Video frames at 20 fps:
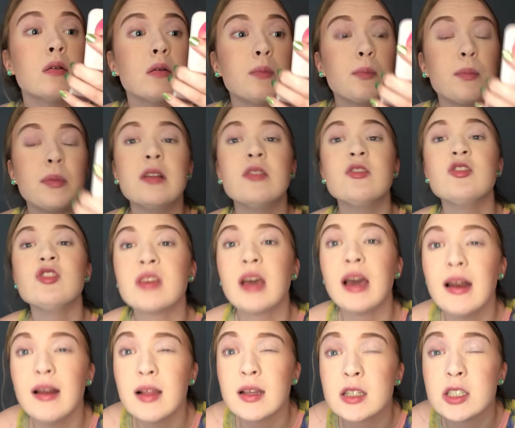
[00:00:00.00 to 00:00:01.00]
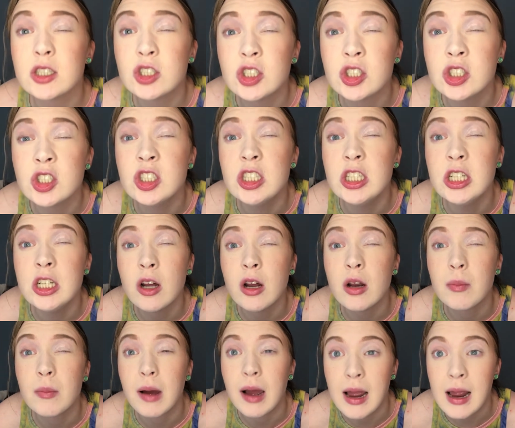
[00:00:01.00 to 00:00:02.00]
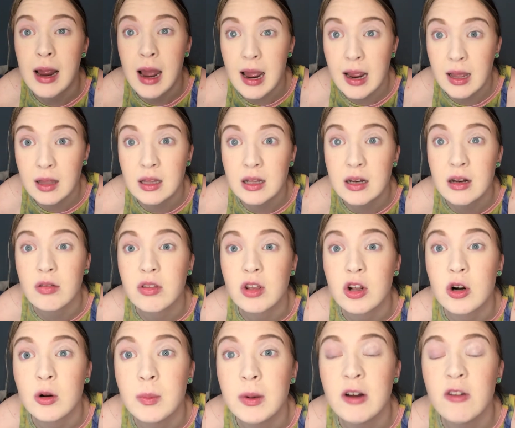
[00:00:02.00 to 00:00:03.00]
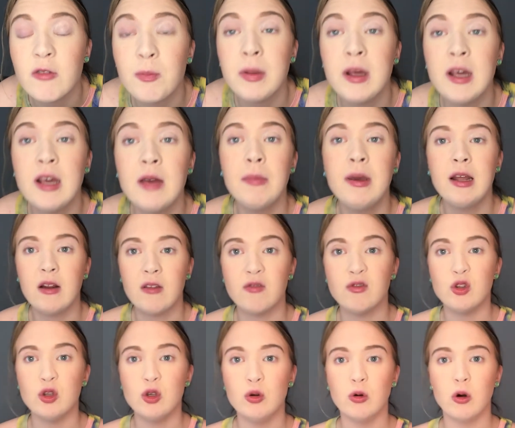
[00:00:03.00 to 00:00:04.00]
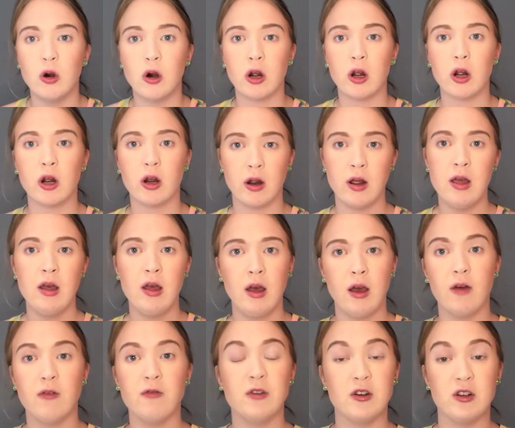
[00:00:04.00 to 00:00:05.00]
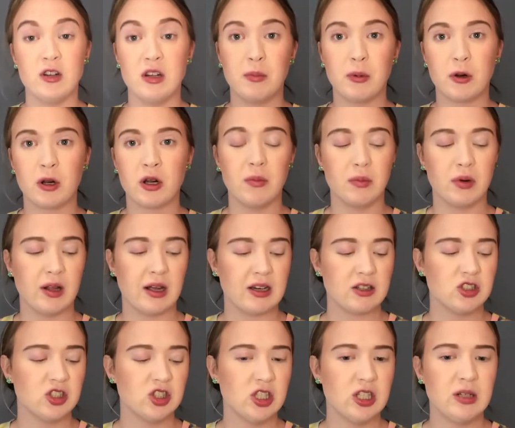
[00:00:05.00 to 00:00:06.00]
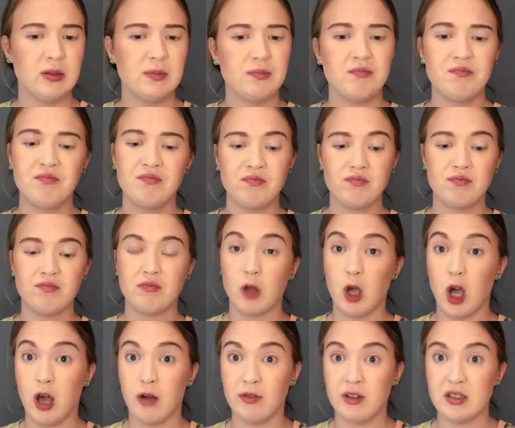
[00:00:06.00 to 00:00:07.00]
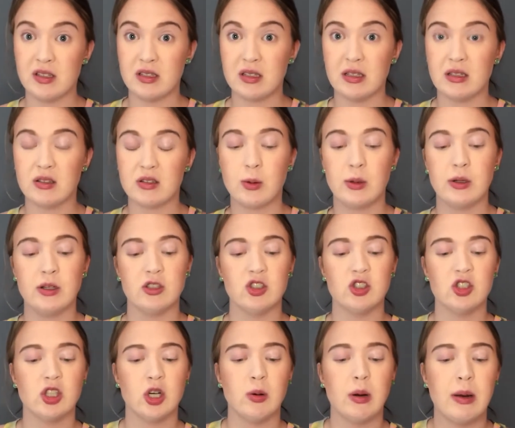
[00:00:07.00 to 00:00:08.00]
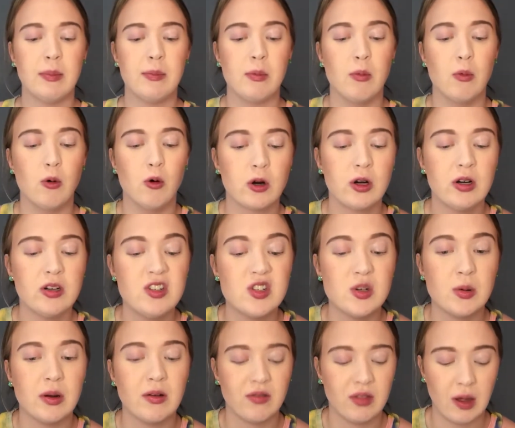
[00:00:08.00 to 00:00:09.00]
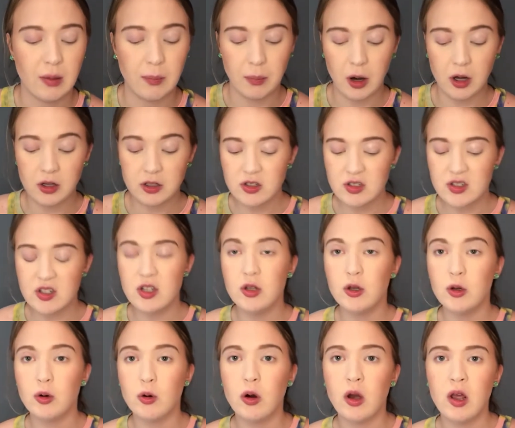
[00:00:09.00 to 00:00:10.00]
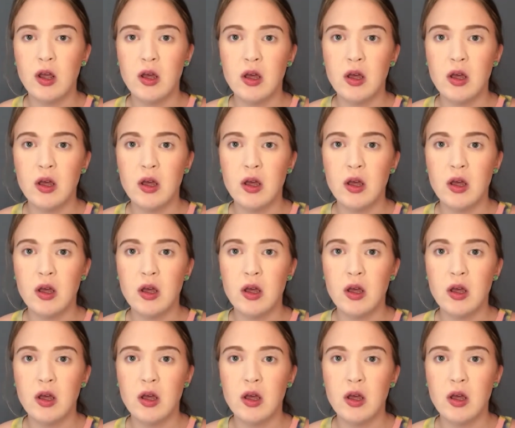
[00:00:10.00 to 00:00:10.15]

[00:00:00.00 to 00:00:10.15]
But it's just kind of like a sheen on my eyelid, a little bit of pigment. If you are of a deeper complexion, obviously it's going to show up more, so if that bothers you,